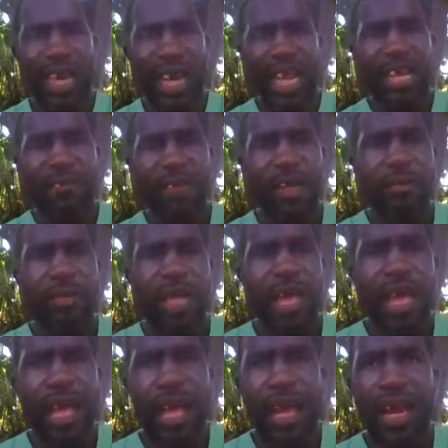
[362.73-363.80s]
and I developed
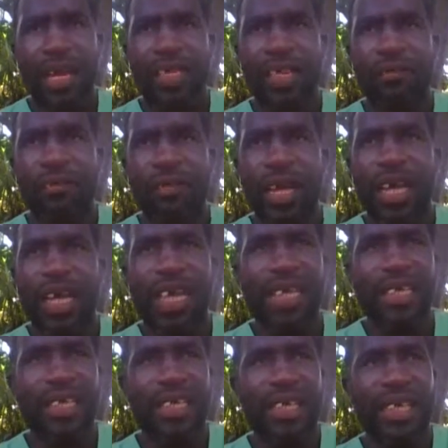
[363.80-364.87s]
a lot of
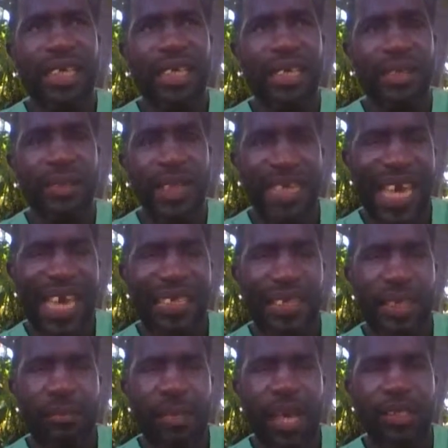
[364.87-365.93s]

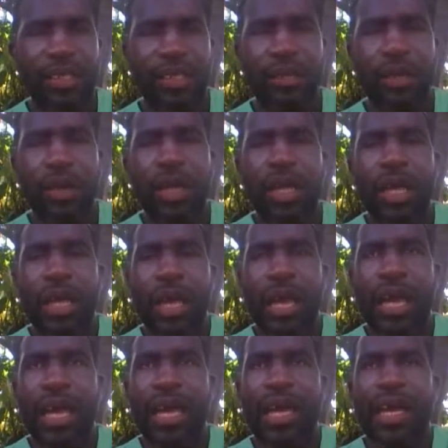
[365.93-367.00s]
gas in my stomach.
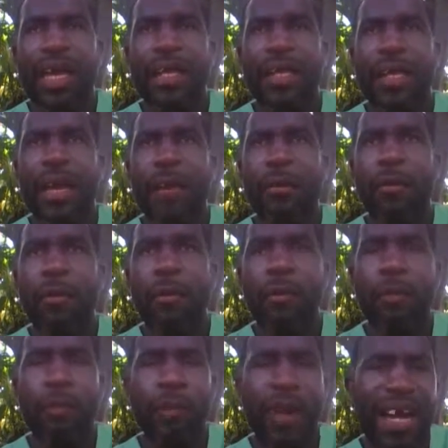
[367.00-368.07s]
And
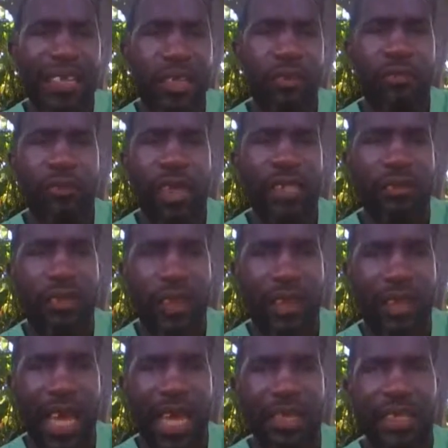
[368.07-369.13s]
part of the reason for
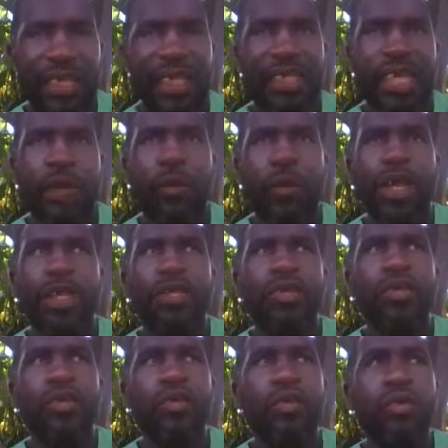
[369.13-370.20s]
that is that
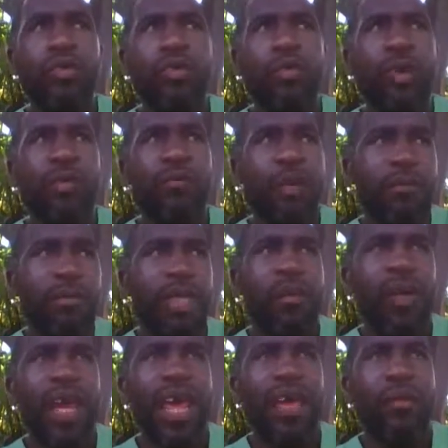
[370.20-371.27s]
for me,
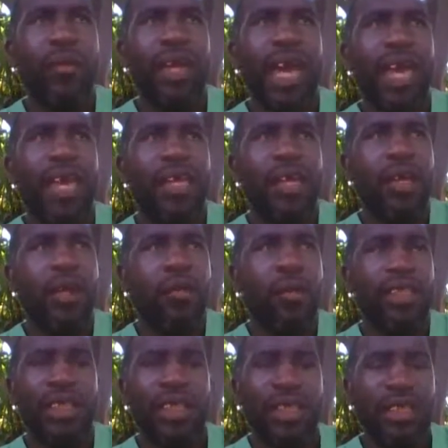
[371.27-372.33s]
when I
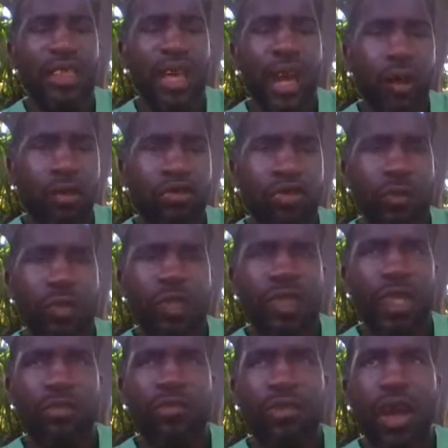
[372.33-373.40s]
was eating
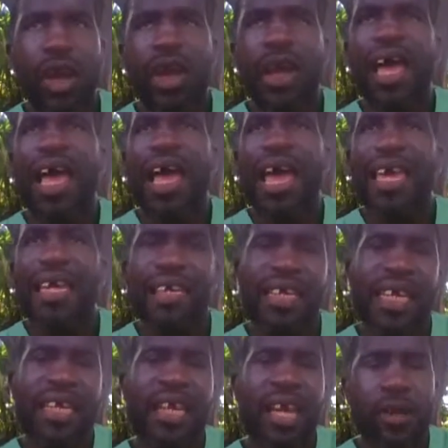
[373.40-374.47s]
100% raw, I
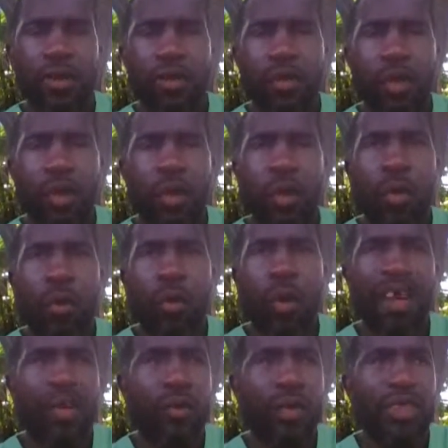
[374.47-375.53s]
did not know
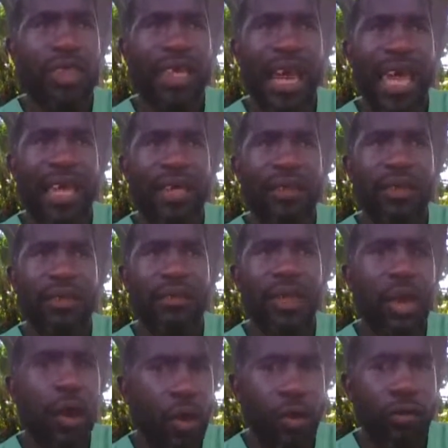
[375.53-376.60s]
what it was like to
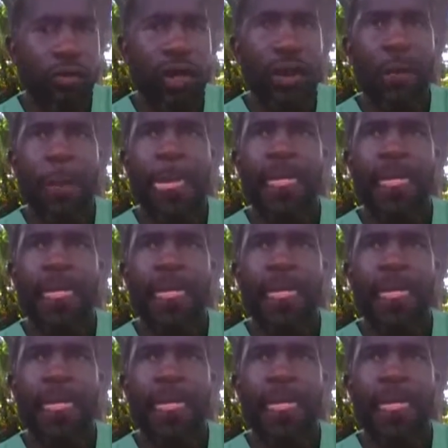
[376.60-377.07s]
be hungry.